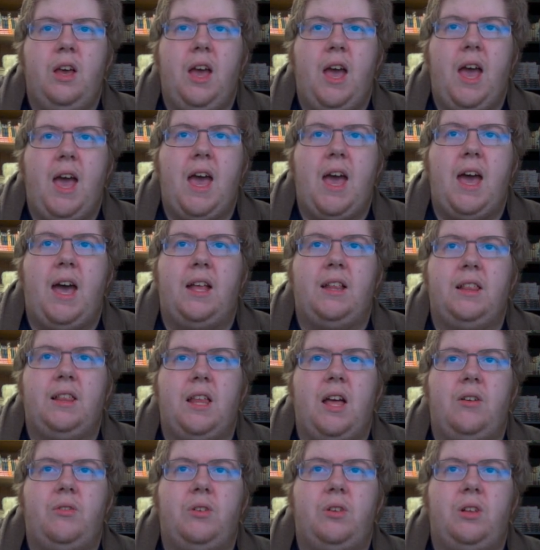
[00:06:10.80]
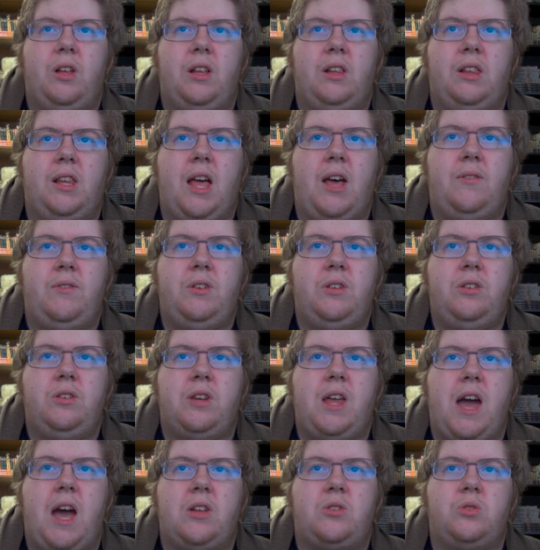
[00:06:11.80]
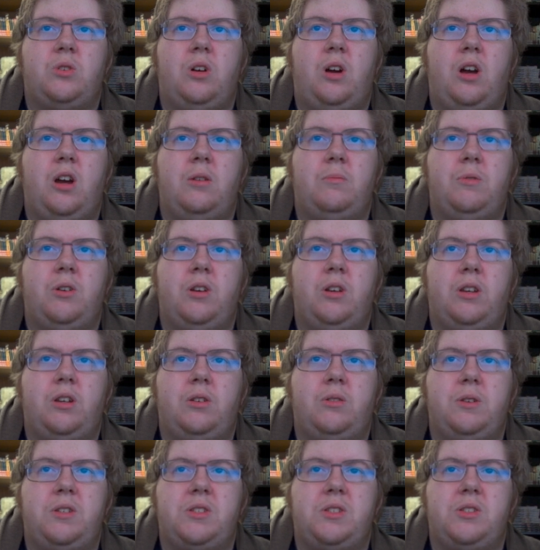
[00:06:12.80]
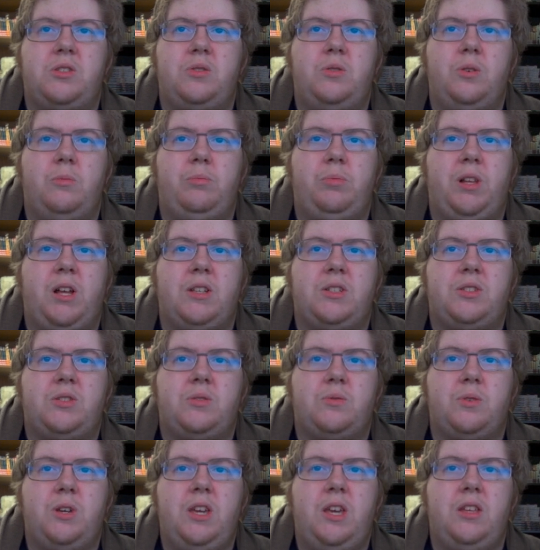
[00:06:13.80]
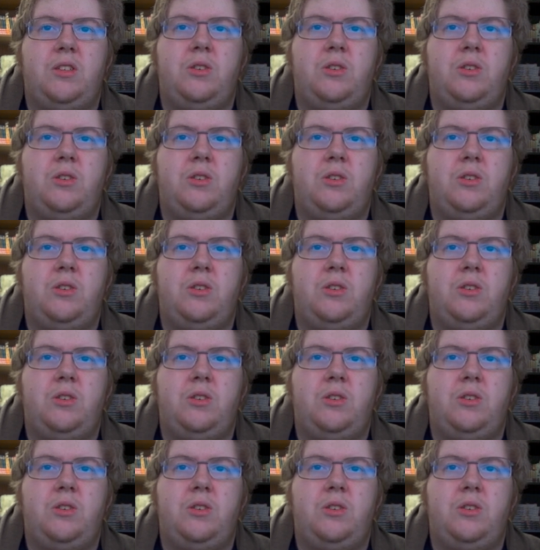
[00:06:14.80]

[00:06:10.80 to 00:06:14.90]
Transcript: At level 11, your natural armor increases to a +3,